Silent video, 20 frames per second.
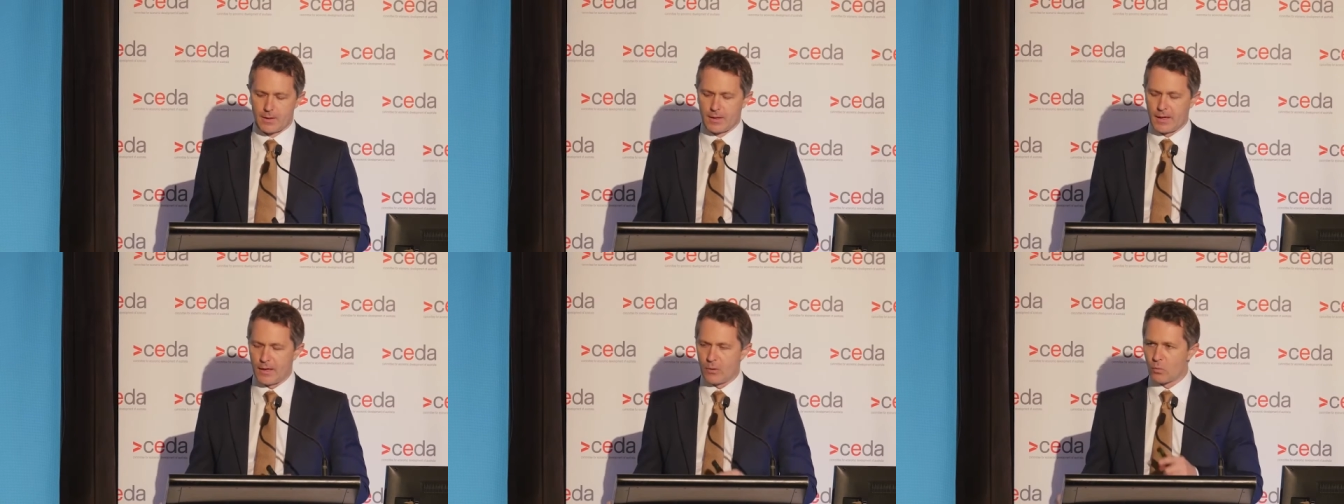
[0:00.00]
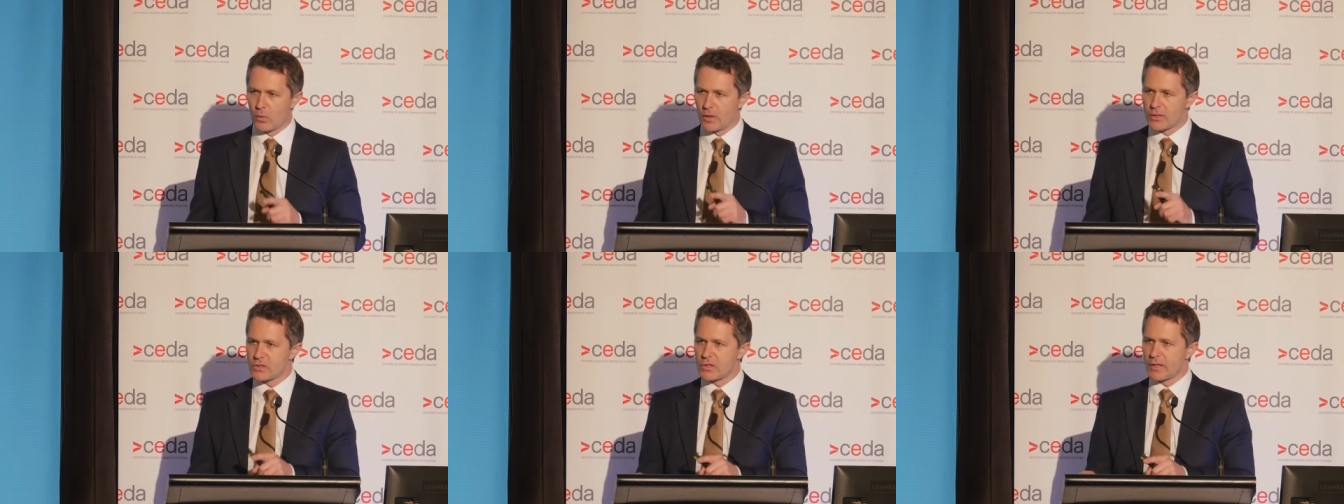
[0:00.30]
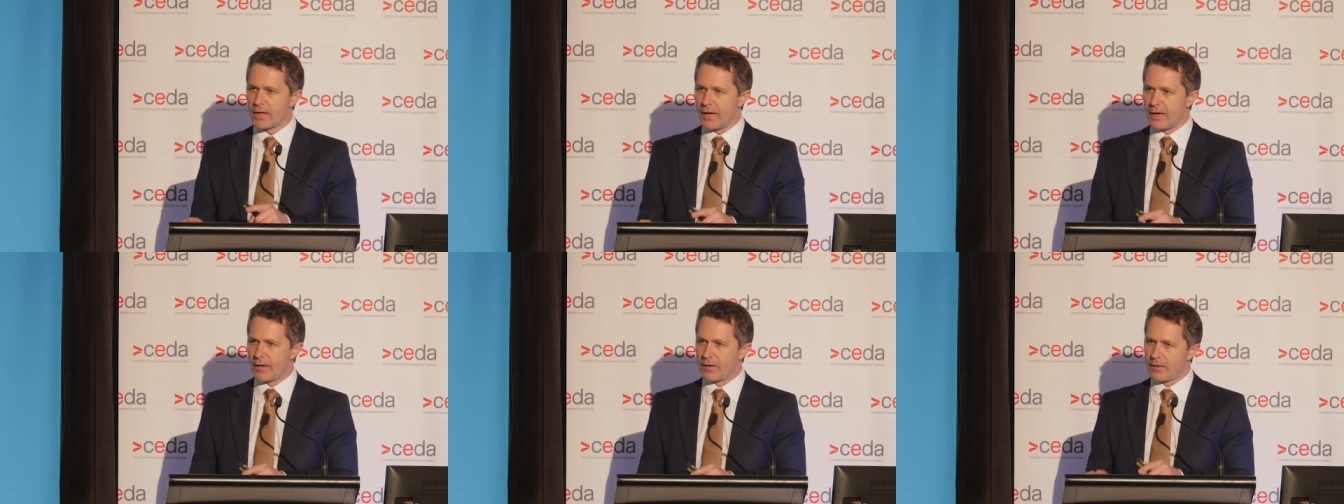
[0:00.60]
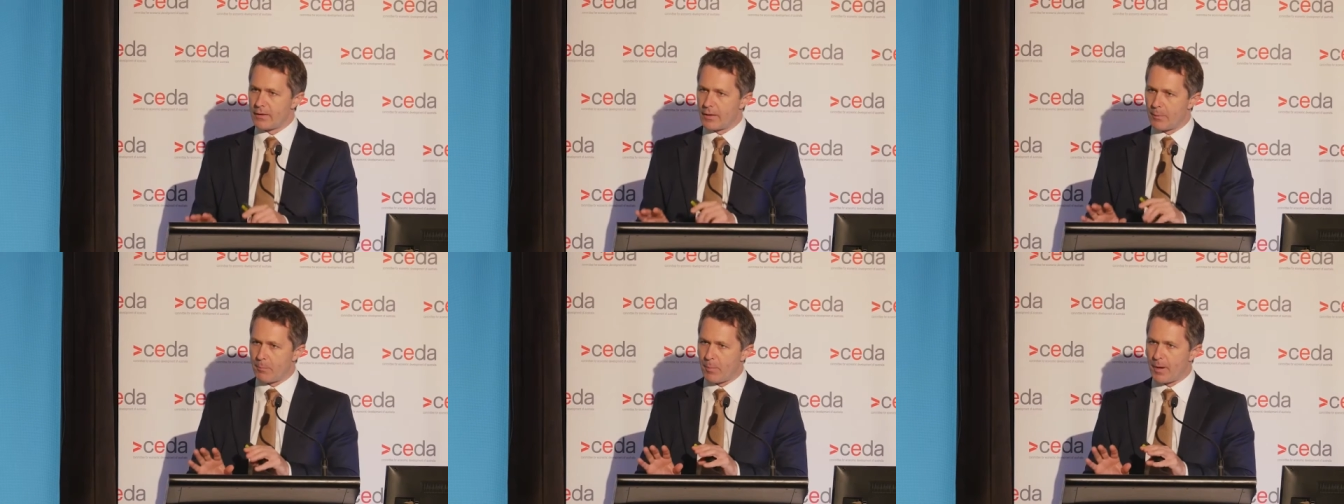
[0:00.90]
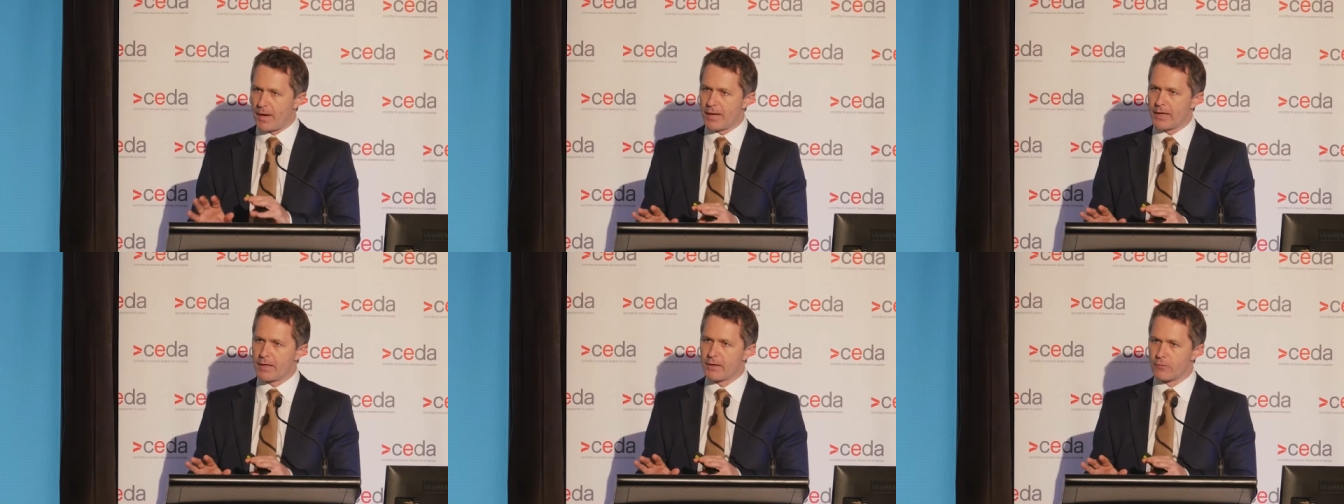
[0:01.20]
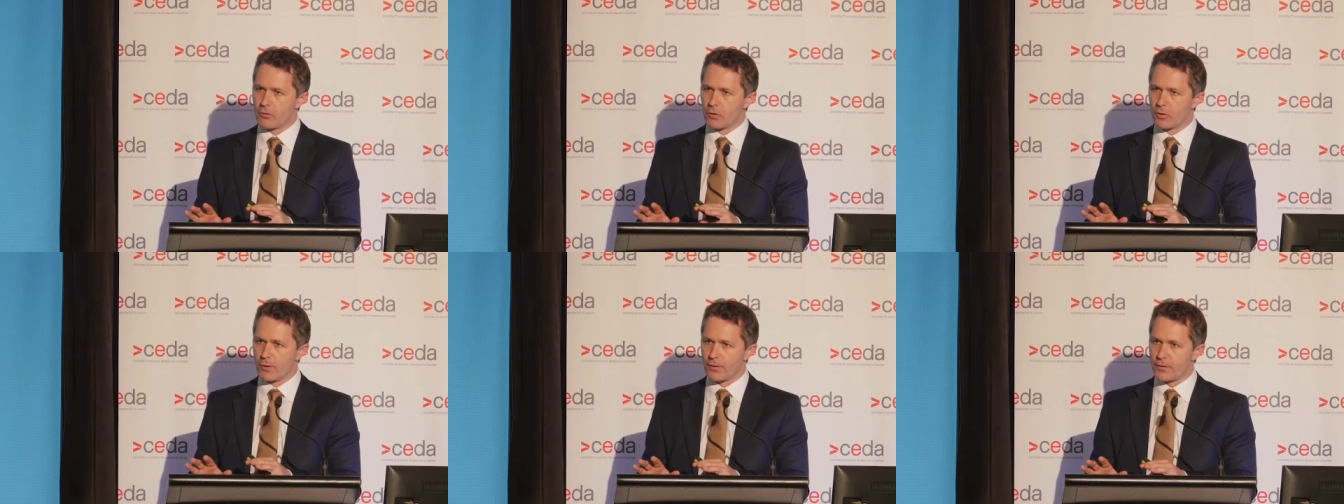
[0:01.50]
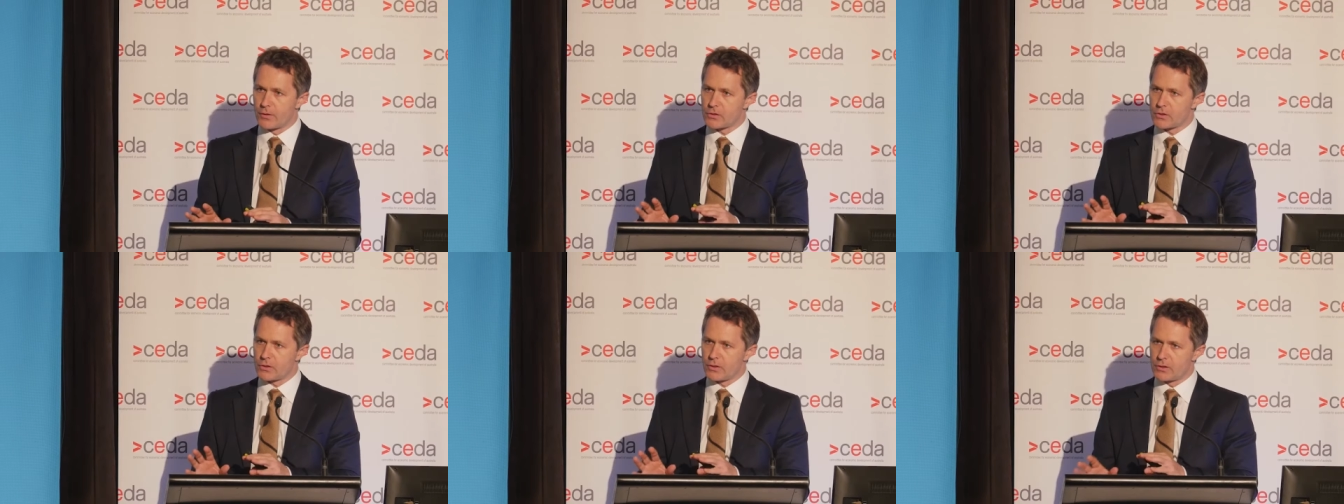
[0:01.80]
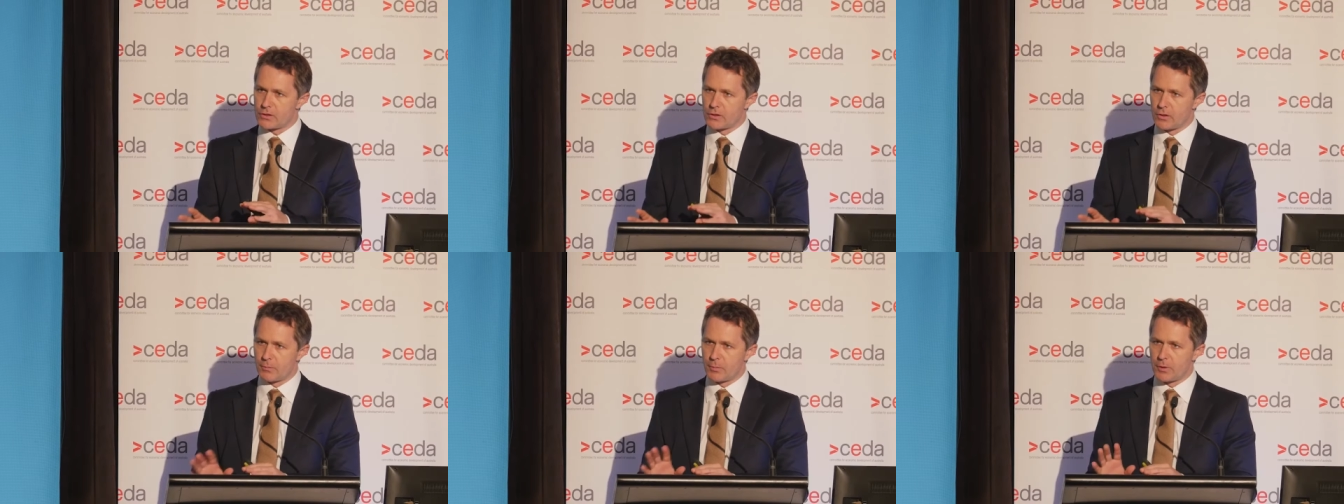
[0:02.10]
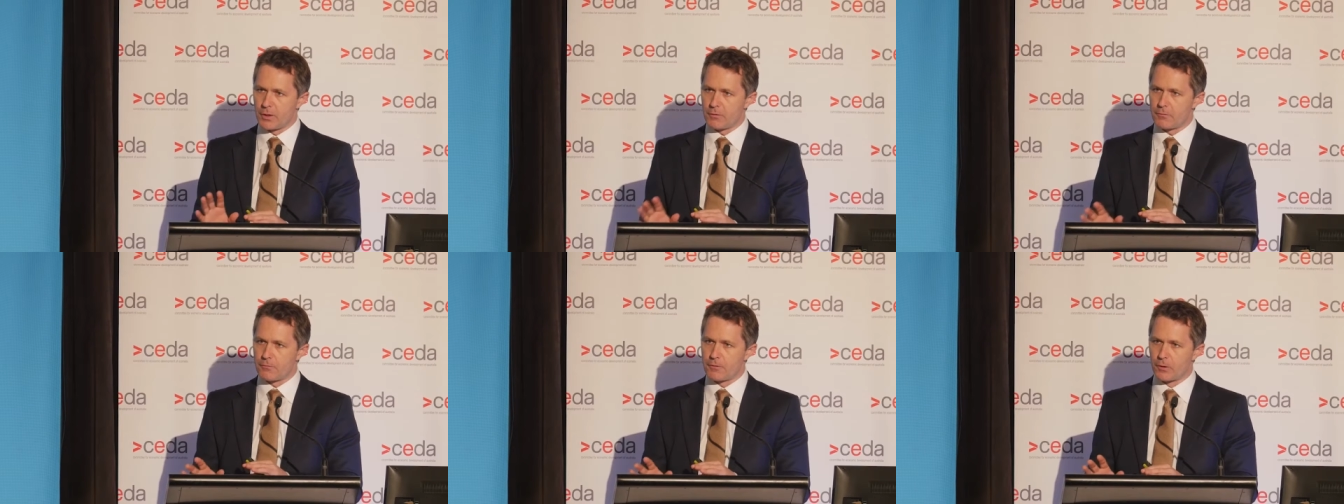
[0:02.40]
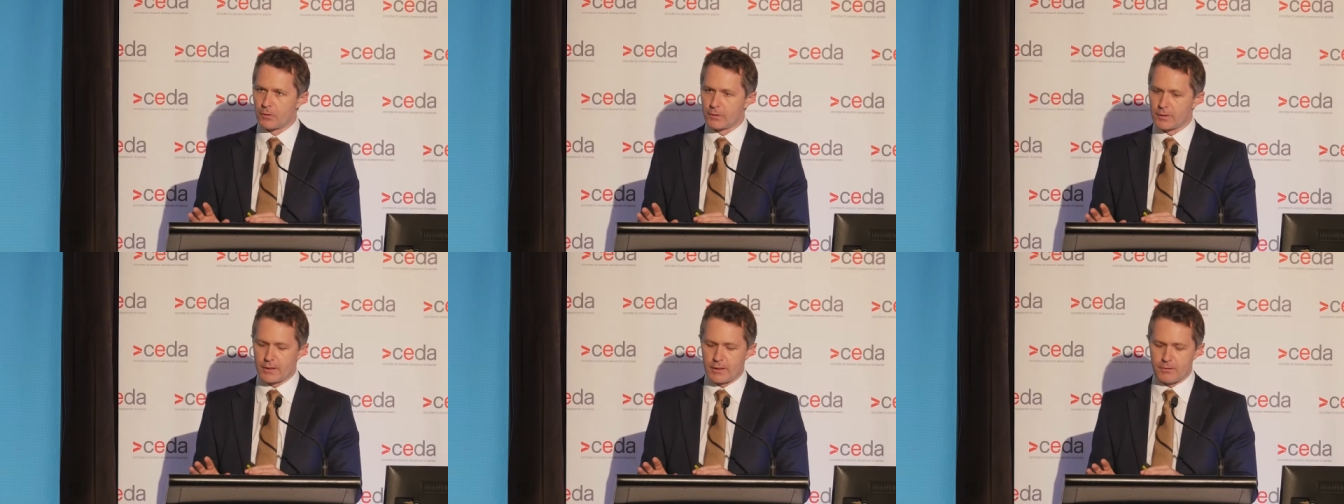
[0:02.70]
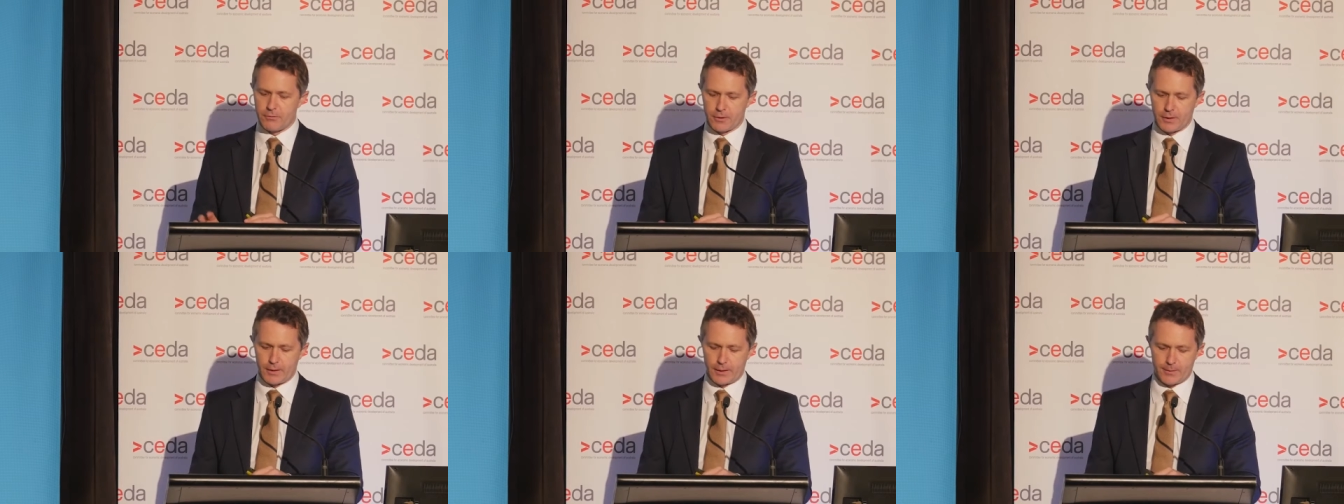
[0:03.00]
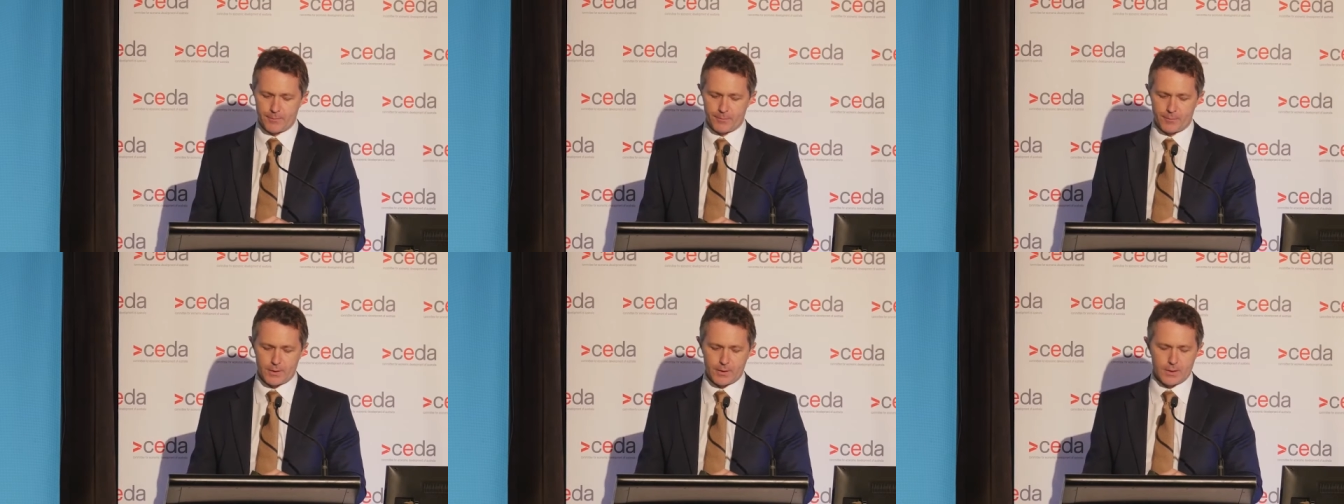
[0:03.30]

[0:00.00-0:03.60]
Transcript: And once again, the pain of all of this is not being felt evenly.